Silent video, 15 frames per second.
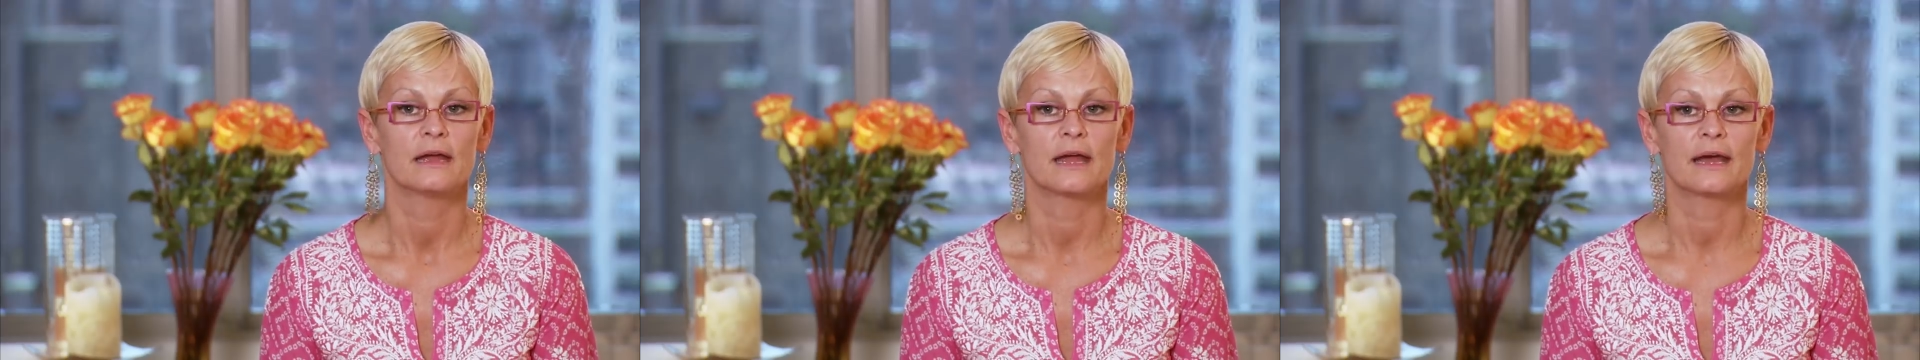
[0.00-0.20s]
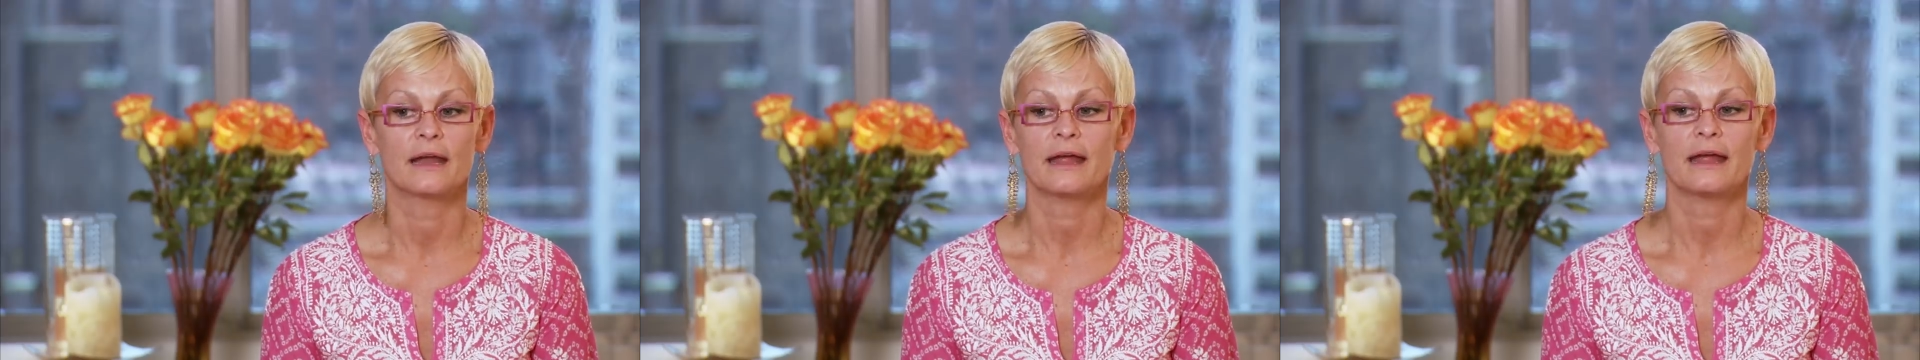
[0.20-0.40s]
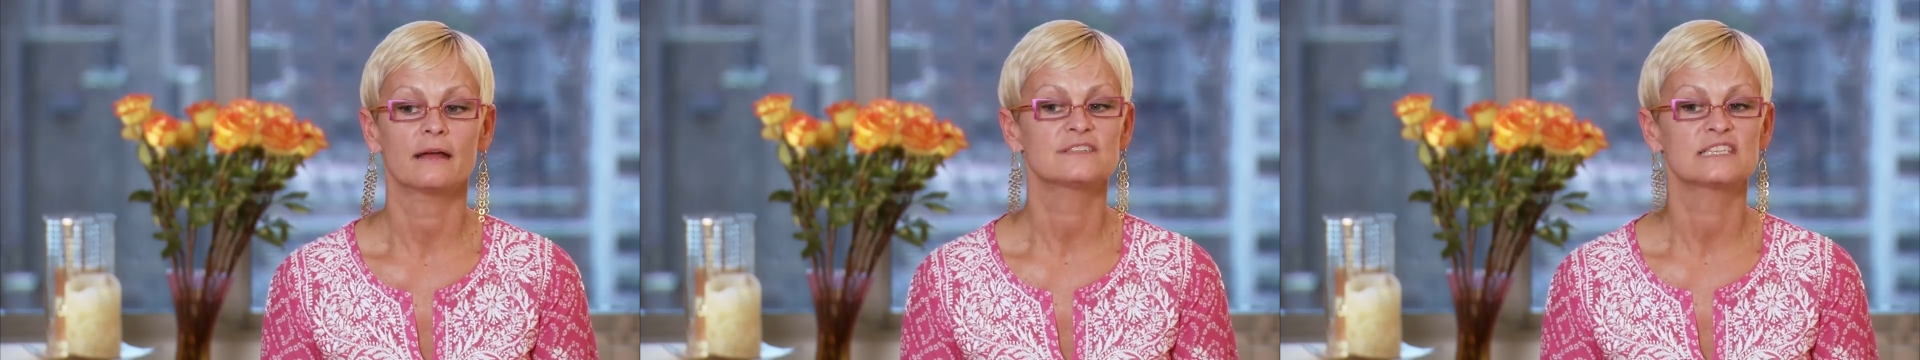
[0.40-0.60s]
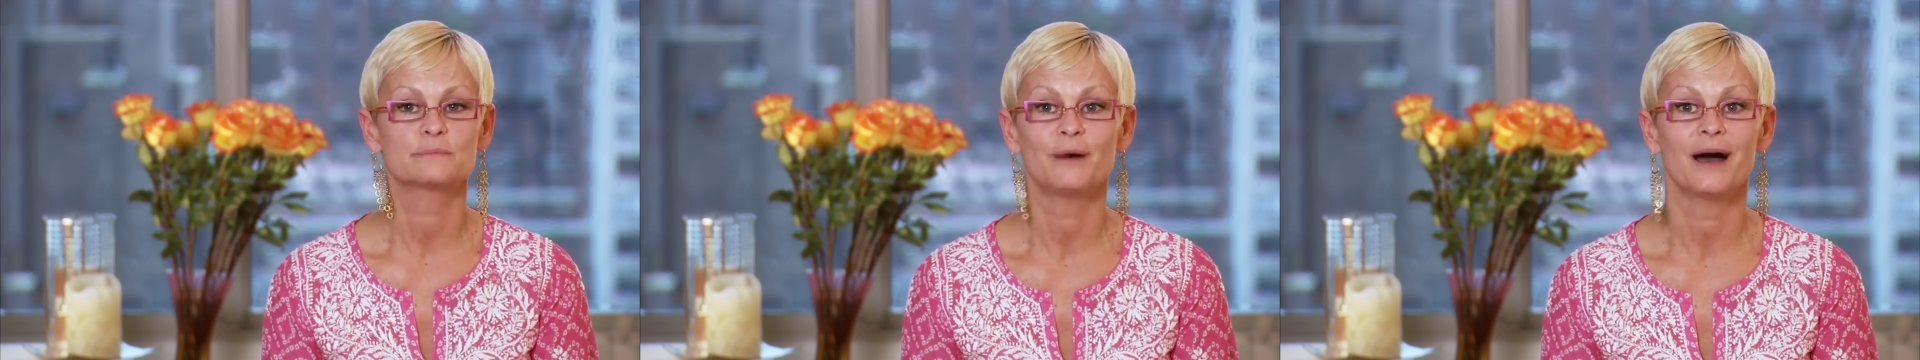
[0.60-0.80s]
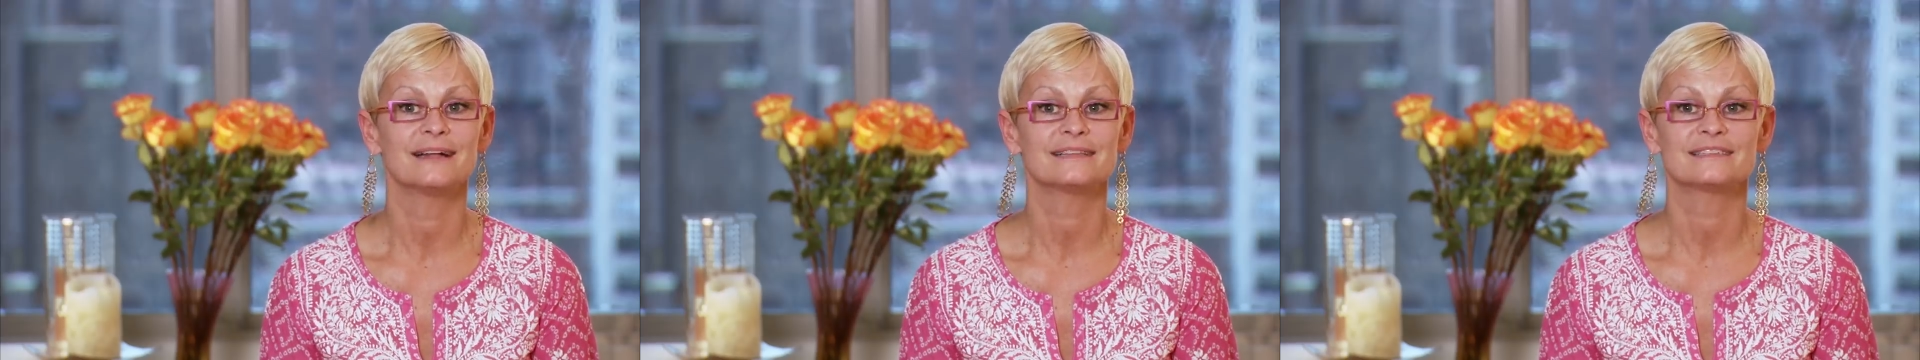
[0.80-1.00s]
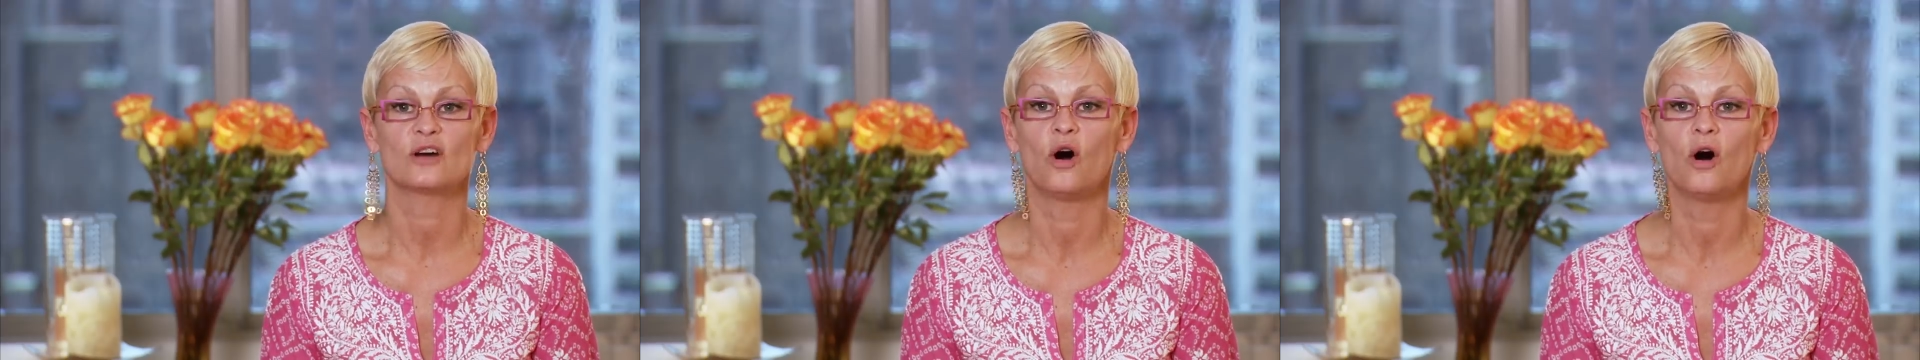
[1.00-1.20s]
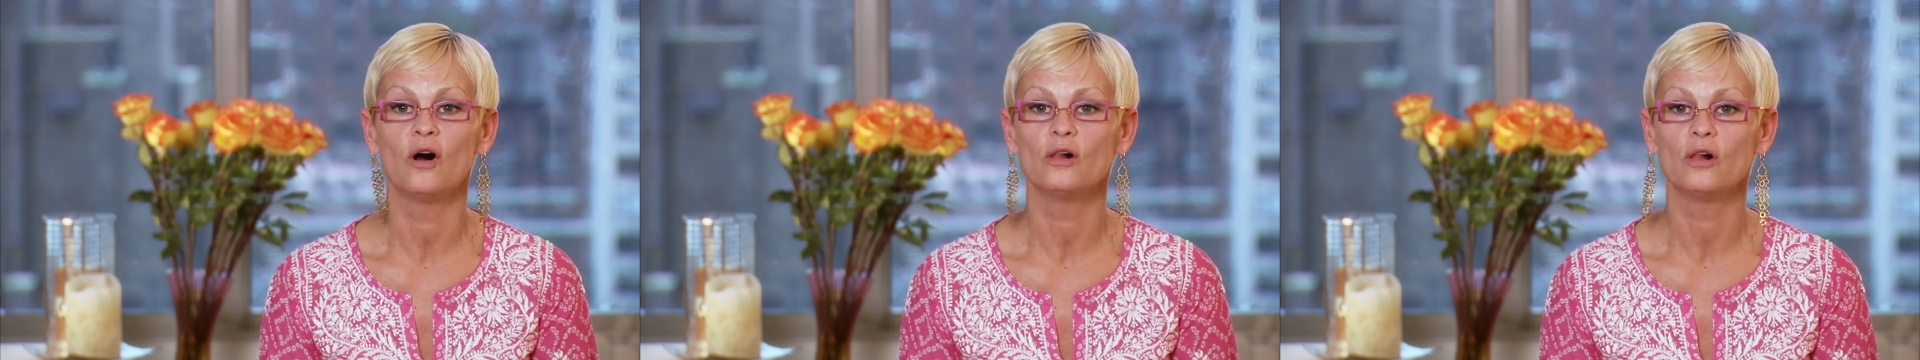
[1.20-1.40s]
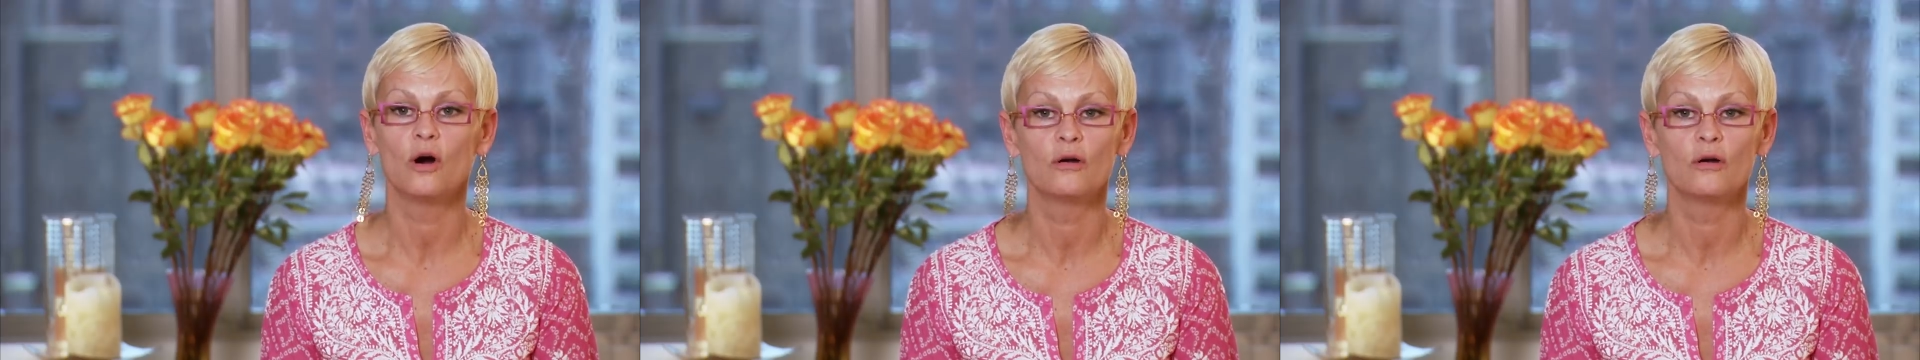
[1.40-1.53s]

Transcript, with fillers: and I have spots all